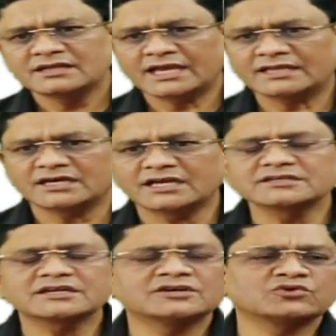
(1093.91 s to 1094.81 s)
and
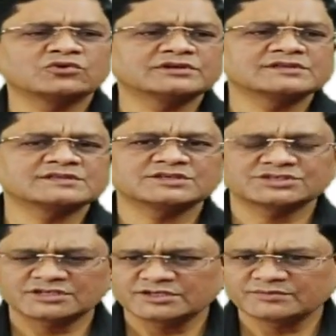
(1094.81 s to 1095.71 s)
uncontrolled
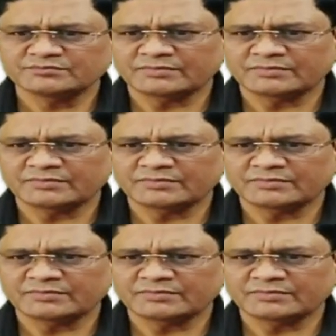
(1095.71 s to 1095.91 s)
discretionary